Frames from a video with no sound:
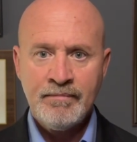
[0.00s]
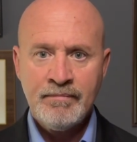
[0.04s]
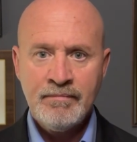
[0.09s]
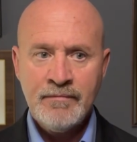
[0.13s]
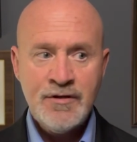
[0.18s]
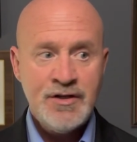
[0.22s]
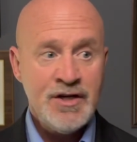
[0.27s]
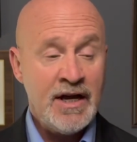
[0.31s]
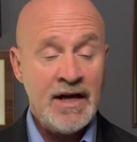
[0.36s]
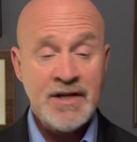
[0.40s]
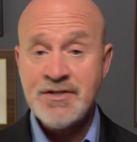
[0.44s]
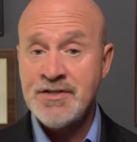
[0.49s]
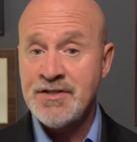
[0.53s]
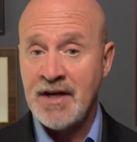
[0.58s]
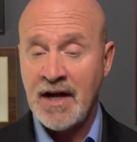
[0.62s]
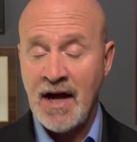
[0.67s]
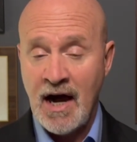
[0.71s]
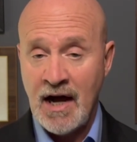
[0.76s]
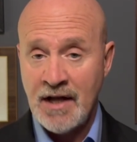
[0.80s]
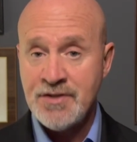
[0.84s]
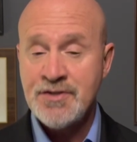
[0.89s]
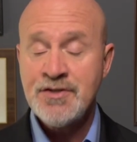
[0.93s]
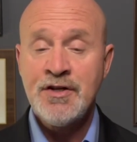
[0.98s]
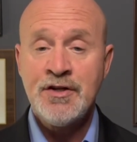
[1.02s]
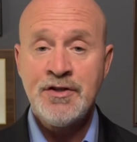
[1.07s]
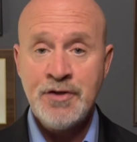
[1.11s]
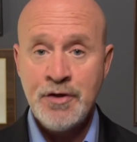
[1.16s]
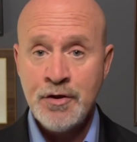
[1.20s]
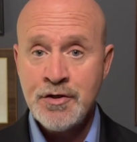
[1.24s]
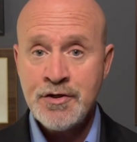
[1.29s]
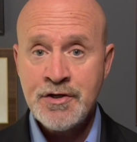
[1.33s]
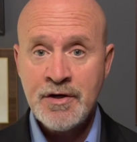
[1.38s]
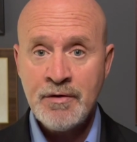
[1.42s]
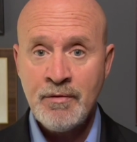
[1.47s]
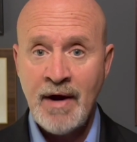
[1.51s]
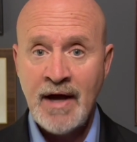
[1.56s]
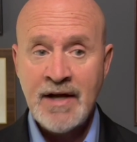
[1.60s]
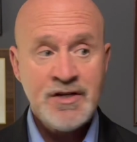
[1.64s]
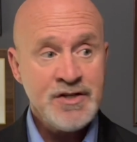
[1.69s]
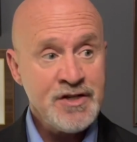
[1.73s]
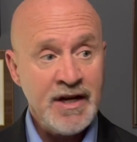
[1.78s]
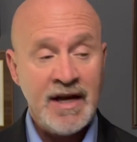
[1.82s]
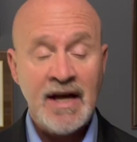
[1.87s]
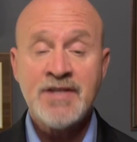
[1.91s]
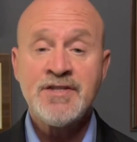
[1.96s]
She gets the Constitution right.
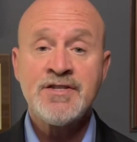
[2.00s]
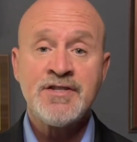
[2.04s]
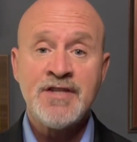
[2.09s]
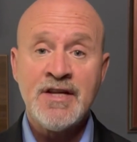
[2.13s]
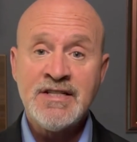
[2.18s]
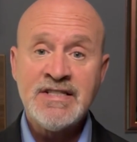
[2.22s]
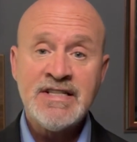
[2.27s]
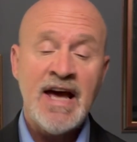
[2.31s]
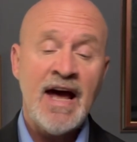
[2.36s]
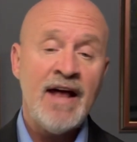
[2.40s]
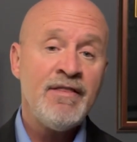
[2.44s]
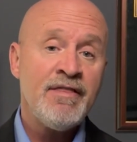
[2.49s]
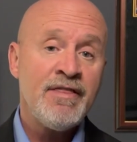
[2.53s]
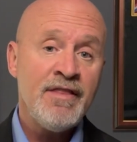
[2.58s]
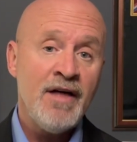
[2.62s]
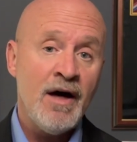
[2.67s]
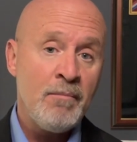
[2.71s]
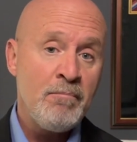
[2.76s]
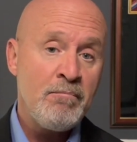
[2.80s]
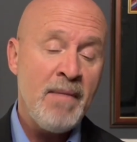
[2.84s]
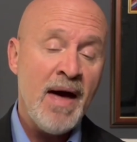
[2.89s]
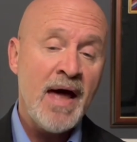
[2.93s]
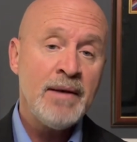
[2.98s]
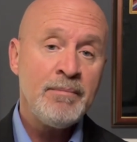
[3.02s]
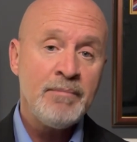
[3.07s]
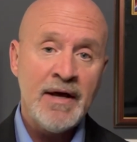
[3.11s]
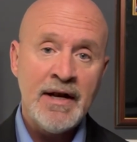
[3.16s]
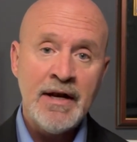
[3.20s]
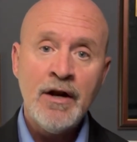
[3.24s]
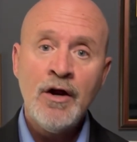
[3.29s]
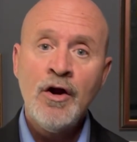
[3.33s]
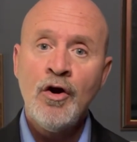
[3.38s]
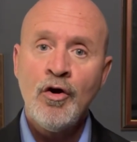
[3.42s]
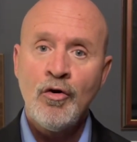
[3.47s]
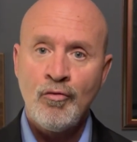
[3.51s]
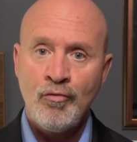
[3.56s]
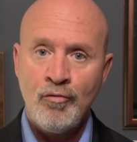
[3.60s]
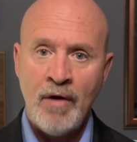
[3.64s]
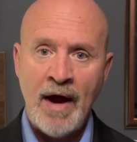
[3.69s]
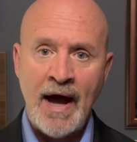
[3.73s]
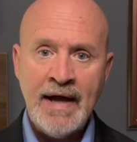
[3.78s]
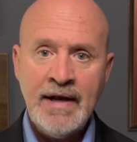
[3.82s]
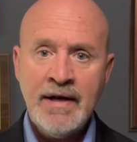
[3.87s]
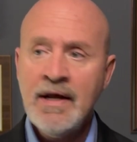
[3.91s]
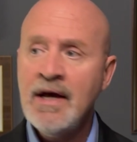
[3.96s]
She gets the 10th Amendment
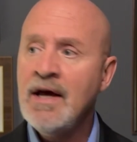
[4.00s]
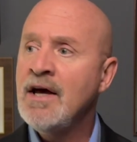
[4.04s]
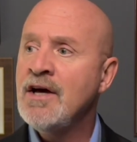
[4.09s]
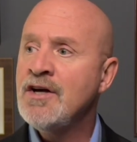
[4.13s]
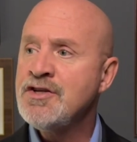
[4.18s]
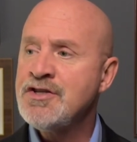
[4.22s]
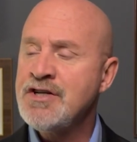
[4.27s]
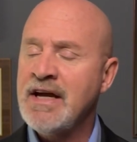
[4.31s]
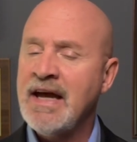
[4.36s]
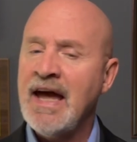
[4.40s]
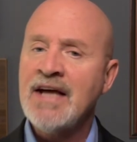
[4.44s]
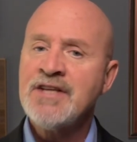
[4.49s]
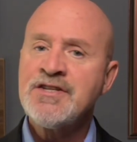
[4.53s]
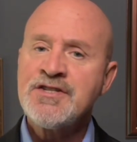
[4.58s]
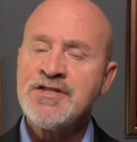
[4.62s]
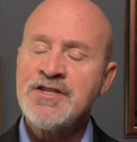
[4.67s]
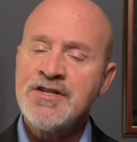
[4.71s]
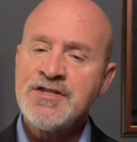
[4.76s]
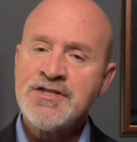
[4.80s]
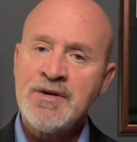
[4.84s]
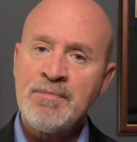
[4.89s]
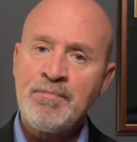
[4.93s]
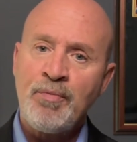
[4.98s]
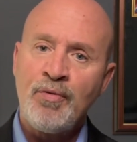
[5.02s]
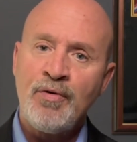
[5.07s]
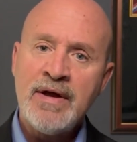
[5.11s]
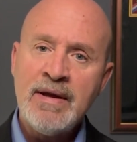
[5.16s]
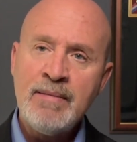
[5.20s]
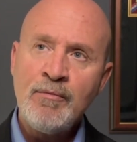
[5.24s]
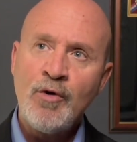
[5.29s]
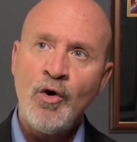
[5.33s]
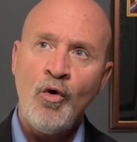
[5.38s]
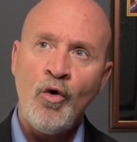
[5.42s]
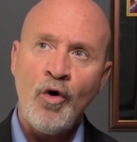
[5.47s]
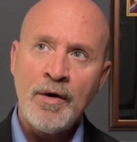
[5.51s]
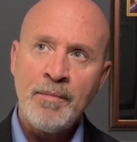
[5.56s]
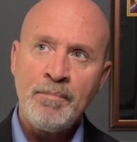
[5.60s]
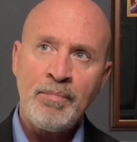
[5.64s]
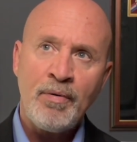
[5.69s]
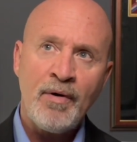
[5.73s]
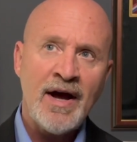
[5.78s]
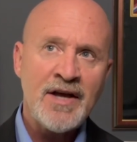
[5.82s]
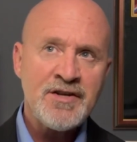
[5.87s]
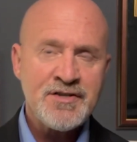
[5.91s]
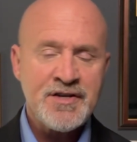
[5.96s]
right. She gets the Supreme Court
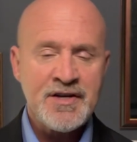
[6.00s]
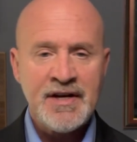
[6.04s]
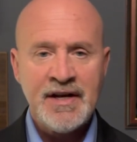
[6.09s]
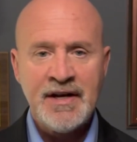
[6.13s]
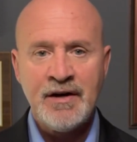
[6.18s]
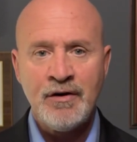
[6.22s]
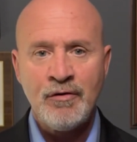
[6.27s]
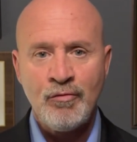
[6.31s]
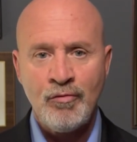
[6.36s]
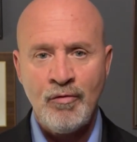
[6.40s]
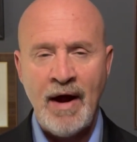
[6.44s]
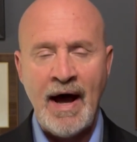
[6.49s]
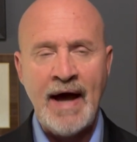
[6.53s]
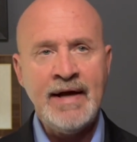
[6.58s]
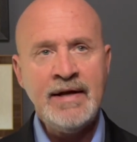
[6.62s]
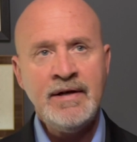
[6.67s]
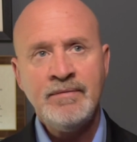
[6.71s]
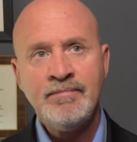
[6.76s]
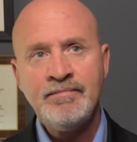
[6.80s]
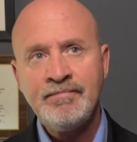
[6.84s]
precedent right.